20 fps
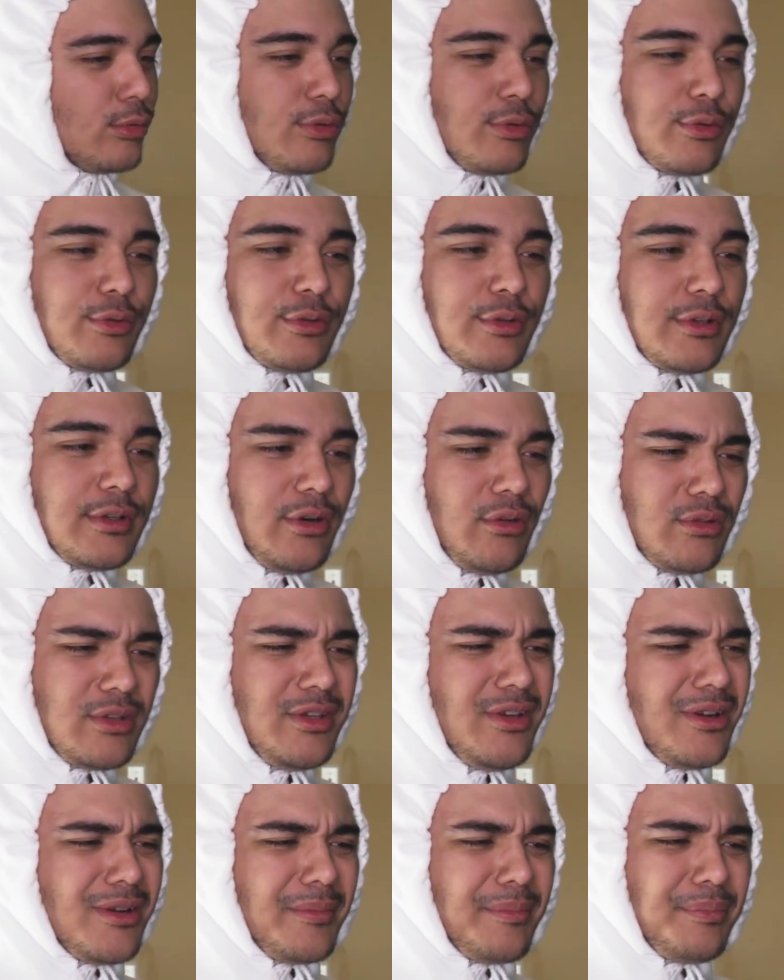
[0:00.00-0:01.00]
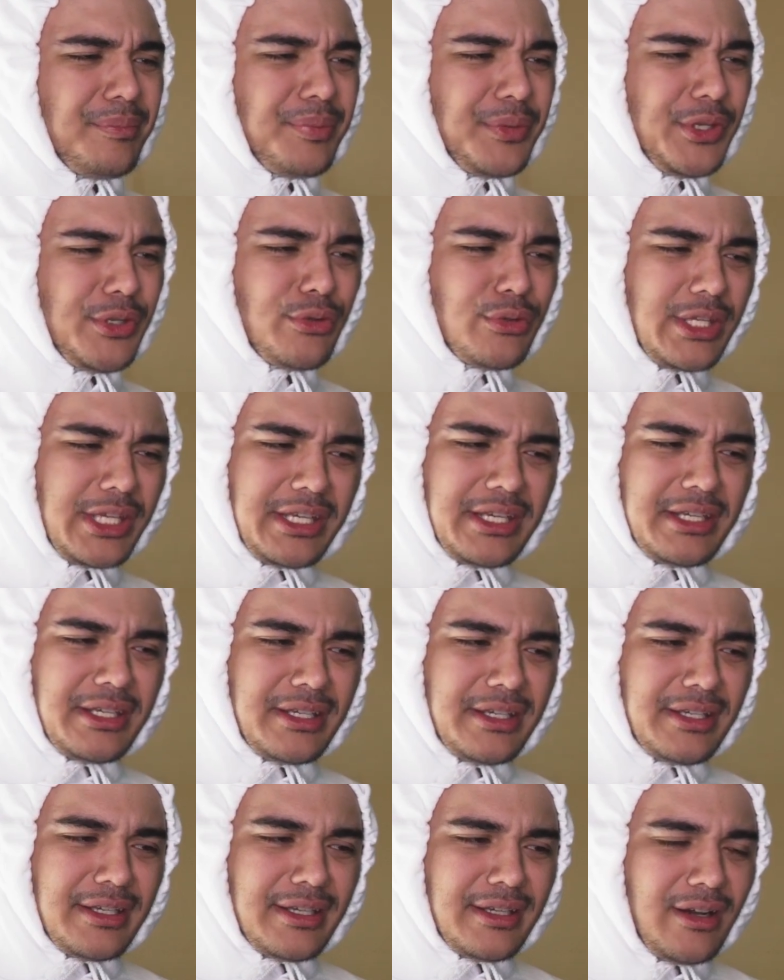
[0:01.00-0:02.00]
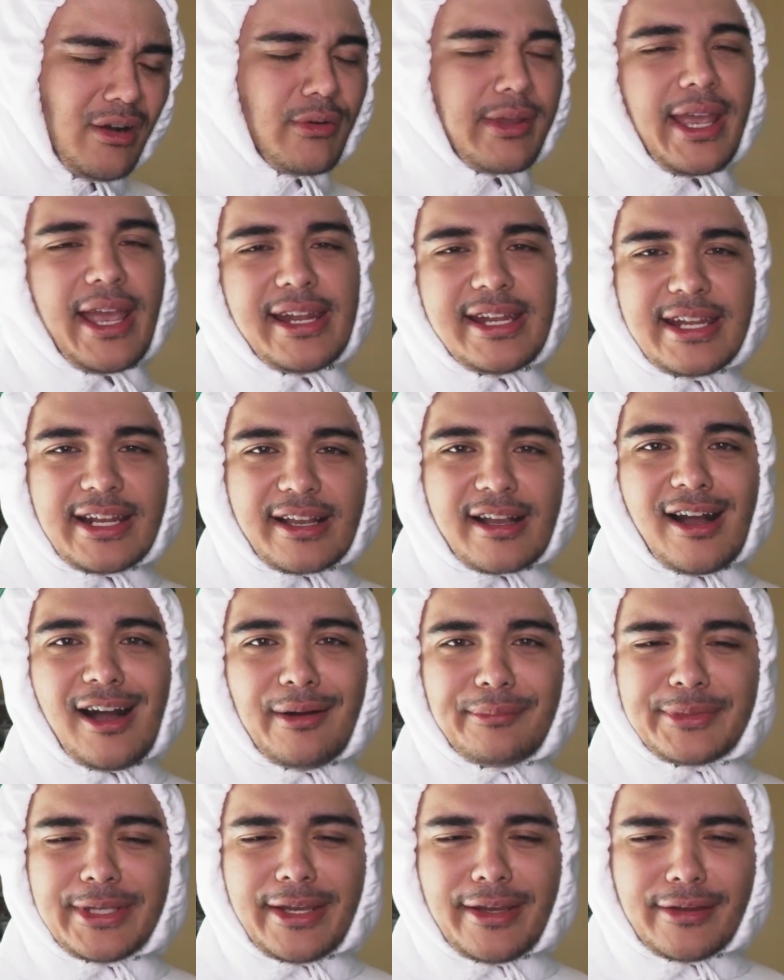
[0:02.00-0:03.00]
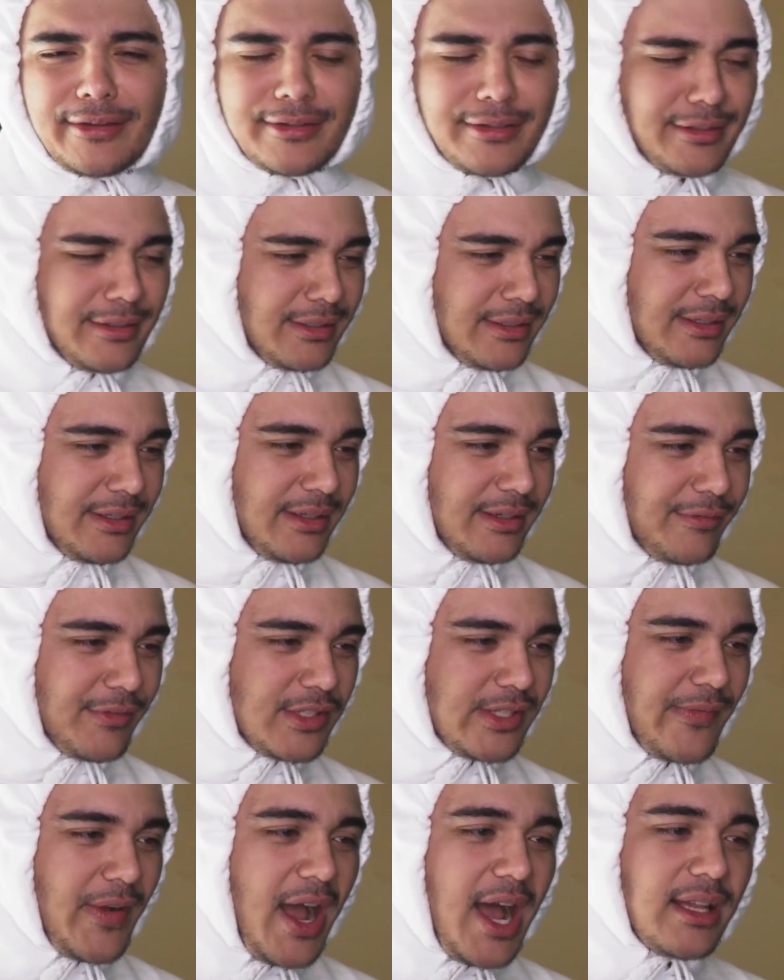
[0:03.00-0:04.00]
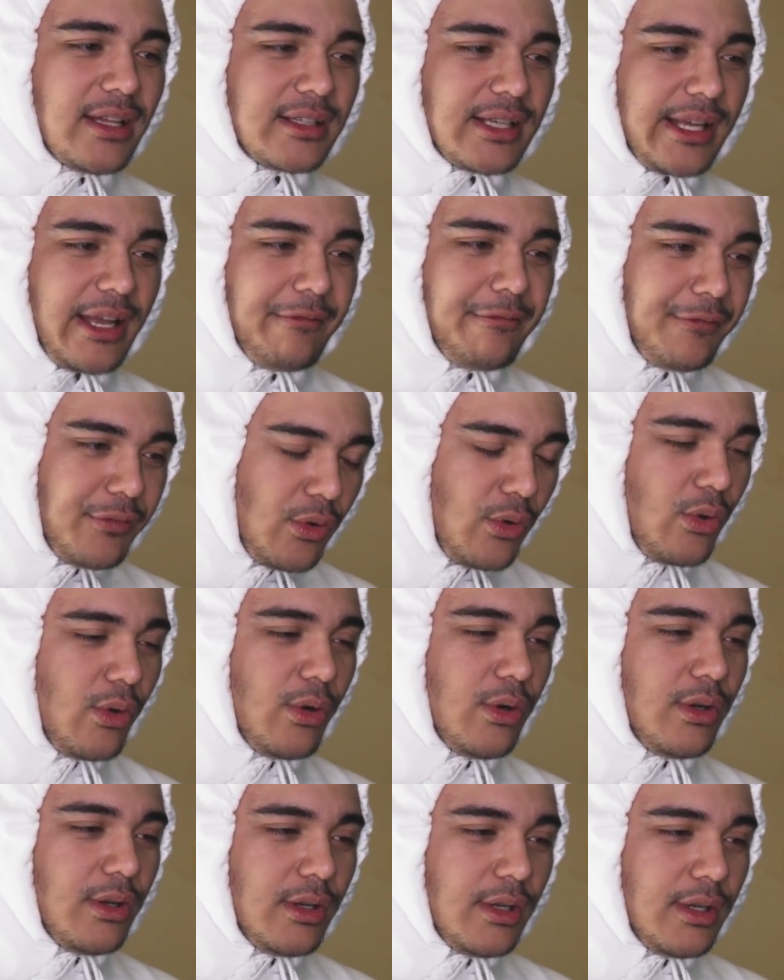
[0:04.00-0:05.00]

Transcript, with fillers: Ooh, you're a beauty. Okay, I need to calm down. First of all, I look like a fool.